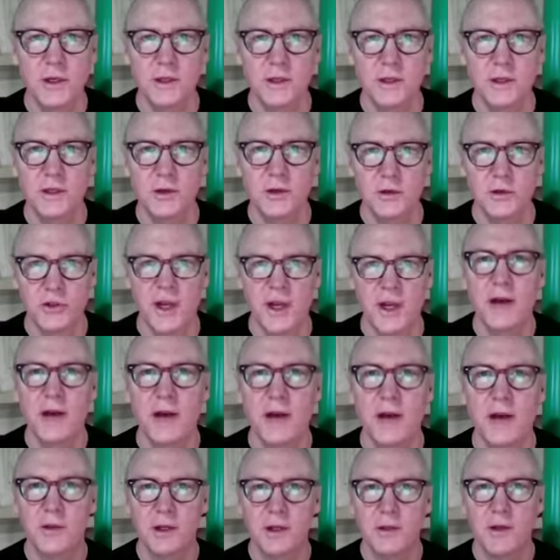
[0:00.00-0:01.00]
that you're
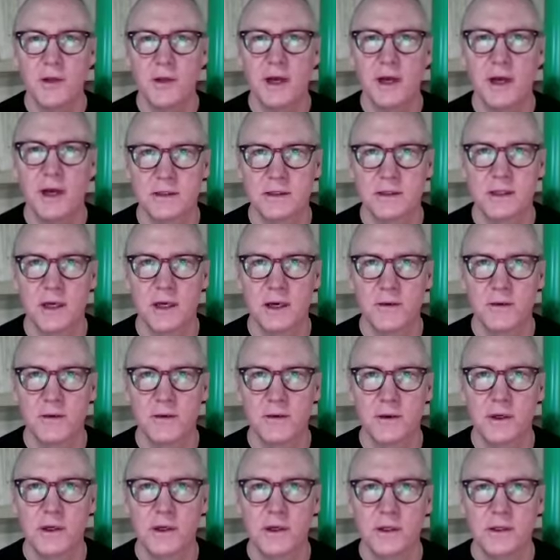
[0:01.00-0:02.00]
channeling that stuff
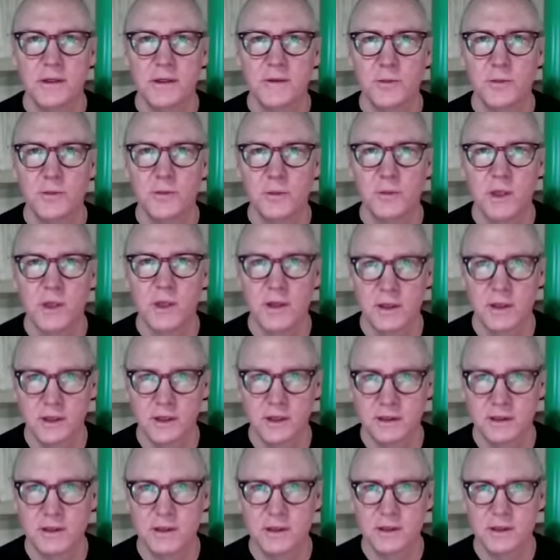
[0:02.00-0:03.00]

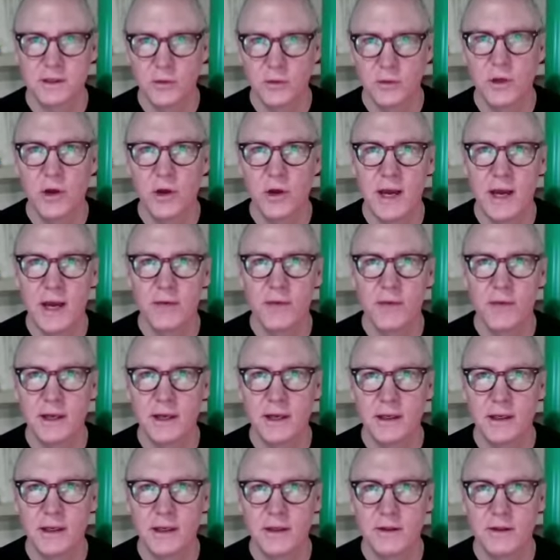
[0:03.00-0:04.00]
because you have
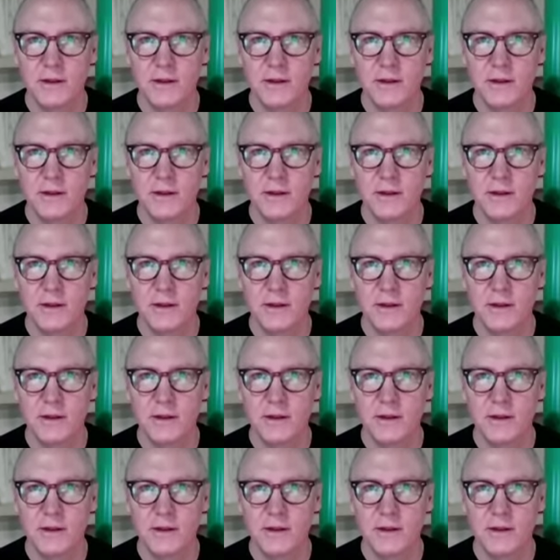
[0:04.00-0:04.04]
that